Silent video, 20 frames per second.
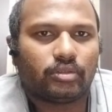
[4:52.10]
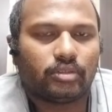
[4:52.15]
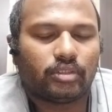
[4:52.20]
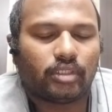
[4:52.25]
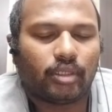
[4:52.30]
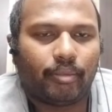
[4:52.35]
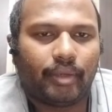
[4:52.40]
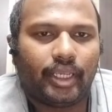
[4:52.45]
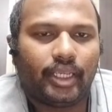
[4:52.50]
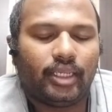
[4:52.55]

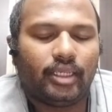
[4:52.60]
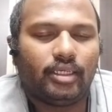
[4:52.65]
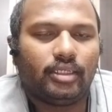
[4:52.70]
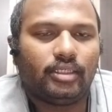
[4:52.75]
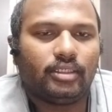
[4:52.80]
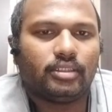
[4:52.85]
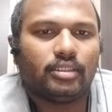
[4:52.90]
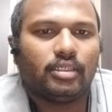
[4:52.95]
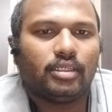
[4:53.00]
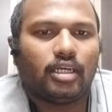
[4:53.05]
the
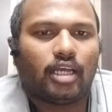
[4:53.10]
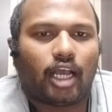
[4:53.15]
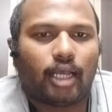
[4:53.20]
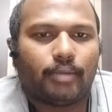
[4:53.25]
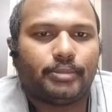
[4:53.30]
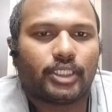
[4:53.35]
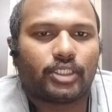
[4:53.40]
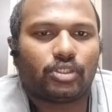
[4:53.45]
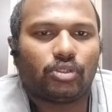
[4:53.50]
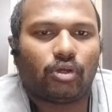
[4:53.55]
main
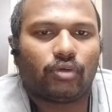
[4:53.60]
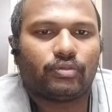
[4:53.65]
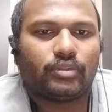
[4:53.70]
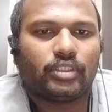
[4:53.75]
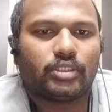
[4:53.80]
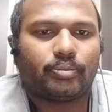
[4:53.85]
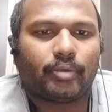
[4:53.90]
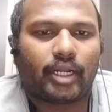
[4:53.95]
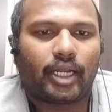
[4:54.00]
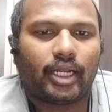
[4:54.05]
objective of
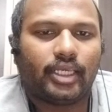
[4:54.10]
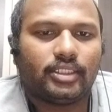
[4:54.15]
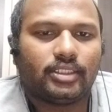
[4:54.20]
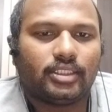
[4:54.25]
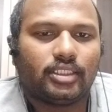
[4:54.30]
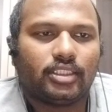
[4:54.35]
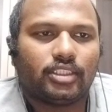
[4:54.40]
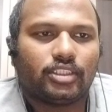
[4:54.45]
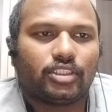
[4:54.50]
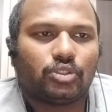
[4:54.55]
this
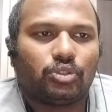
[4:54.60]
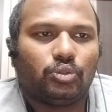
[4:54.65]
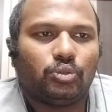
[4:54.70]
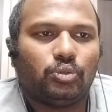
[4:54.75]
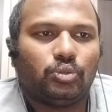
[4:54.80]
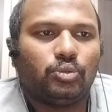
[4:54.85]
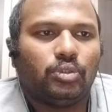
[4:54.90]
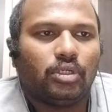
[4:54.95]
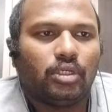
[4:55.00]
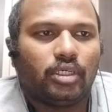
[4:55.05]
spheroidizing is to
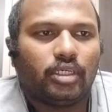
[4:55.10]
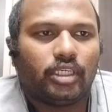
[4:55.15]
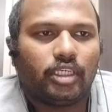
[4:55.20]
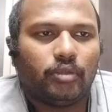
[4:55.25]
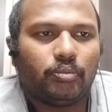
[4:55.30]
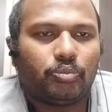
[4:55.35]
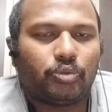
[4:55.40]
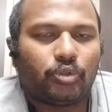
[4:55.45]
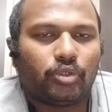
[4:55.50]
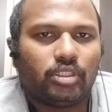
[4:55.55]

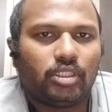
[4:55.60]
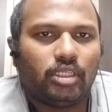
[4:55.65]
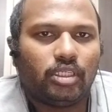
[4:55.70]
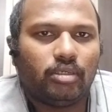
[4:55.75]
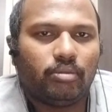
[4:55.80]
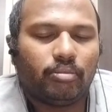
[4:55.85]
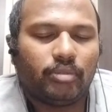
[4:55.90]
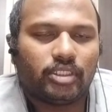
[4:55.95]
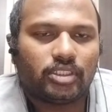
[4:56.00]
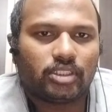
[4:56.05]
improve the
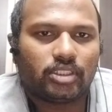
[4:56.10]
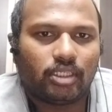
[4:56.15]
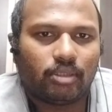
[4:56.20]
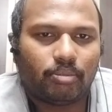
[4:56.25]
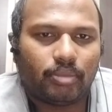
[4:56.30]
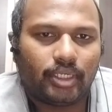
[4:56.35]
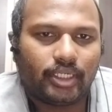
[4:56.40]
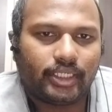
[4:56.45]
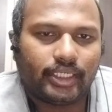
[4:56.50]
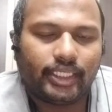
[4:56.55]

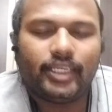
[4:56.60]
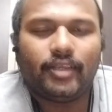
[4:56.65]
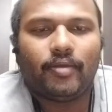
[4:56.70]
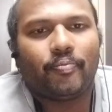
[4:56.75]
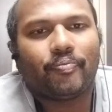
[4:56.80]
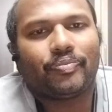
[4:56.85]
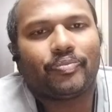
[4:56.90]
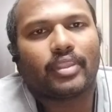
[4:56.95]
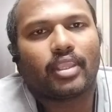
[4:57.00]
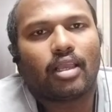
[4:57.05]
machinability
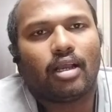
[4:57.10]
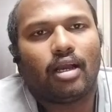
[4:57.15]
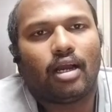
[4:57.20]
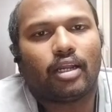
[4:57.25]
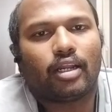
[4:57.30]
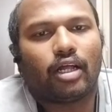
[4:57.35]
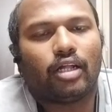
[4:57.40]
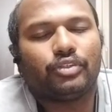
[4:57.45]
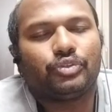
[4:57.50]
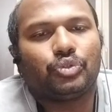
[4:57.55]

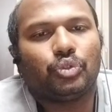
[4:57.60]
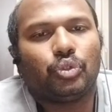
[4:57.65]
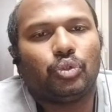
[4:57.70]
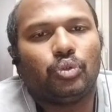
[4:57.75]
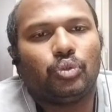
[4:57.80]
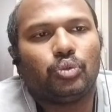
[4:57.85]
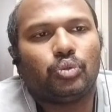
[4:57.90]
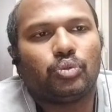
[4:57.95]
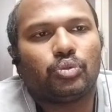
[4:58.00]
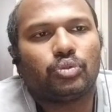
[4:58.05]
and also
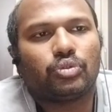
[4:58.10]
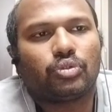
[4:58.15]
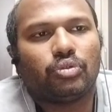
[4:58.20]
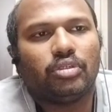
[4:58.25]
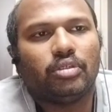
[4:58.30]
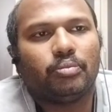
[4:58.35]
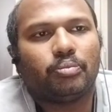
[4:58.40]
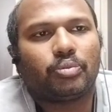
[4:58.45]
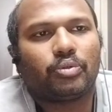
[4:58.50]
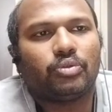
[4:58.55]
to
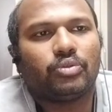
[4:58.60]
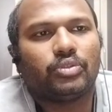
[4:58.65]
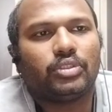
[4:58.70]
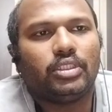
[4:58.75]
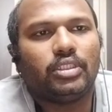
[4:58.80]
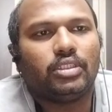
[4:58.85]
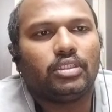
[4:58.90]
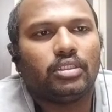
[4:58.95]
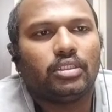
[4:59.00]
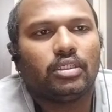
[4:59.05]
improve the